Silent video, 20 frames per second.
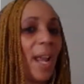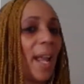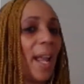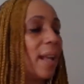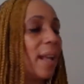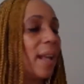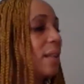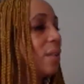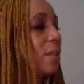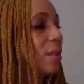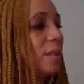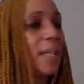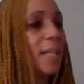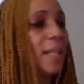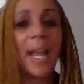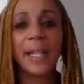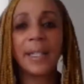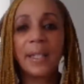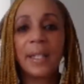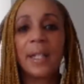Write a
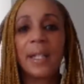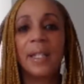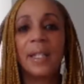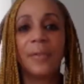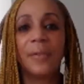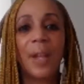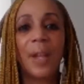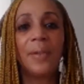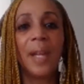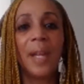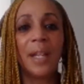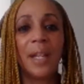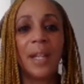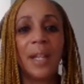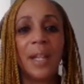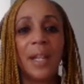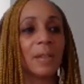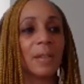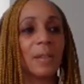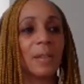check to the
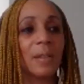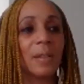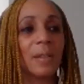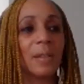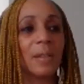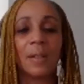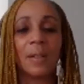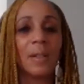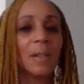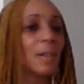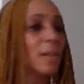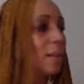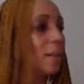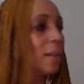Exodus Foundation.